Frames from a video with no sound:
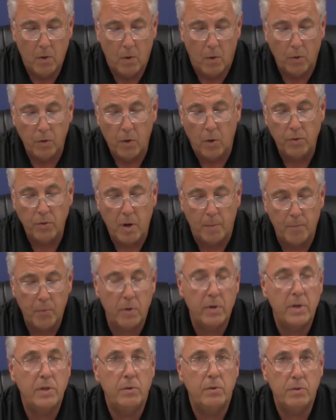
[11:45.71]
Although
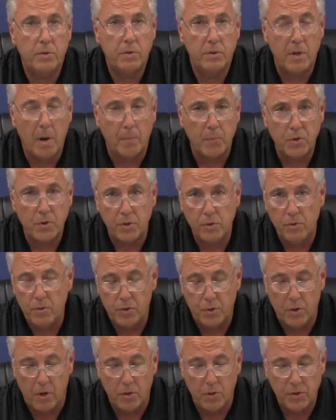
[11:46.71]
numbers in
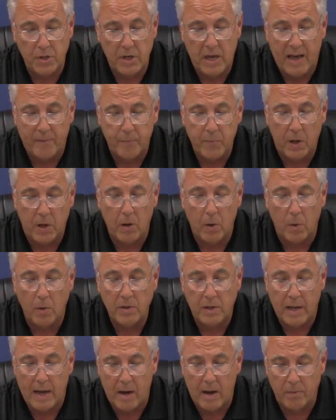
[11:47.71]
New Jersey have been
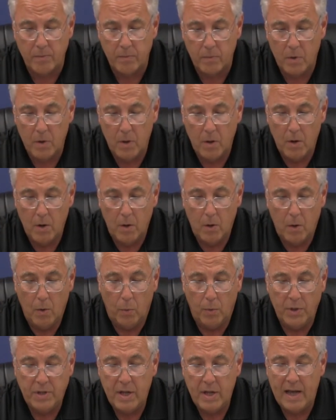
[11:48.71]
going down,
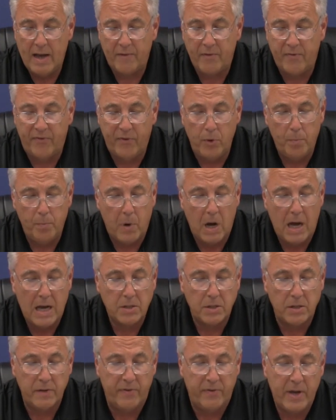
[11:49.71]
we did have a few
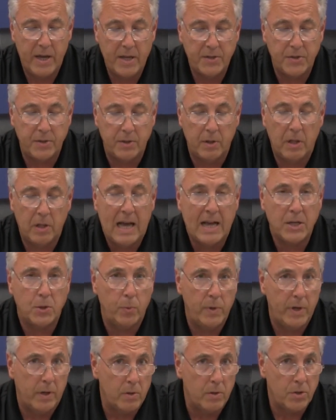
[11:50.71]
positive hits in the
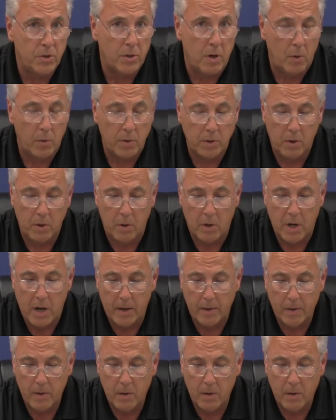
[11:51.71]
last week or so in Lodi.